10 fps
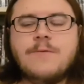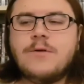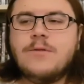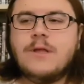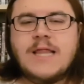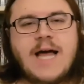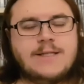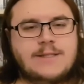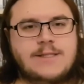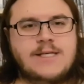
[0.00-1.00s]
Except for
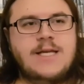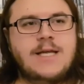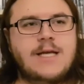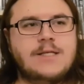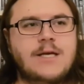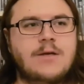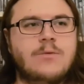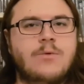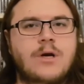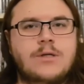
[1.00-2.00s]
the last scene
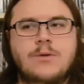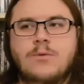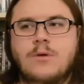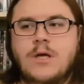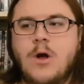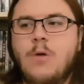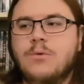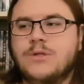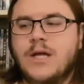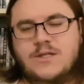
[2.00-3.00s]
he's in, where he,
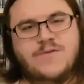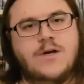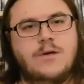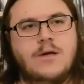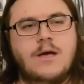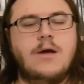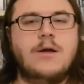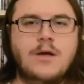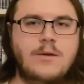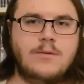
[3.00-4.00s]
he almost gets
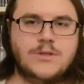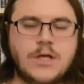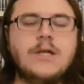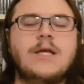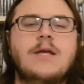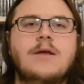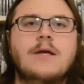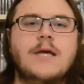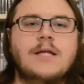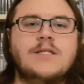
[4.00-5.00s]
very, uh, he
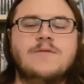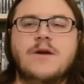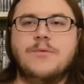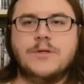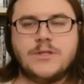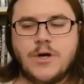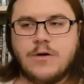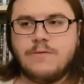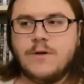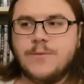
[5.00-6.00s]
suddenly gets very
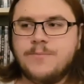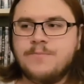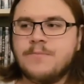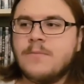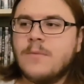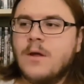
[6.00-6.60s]
reserved,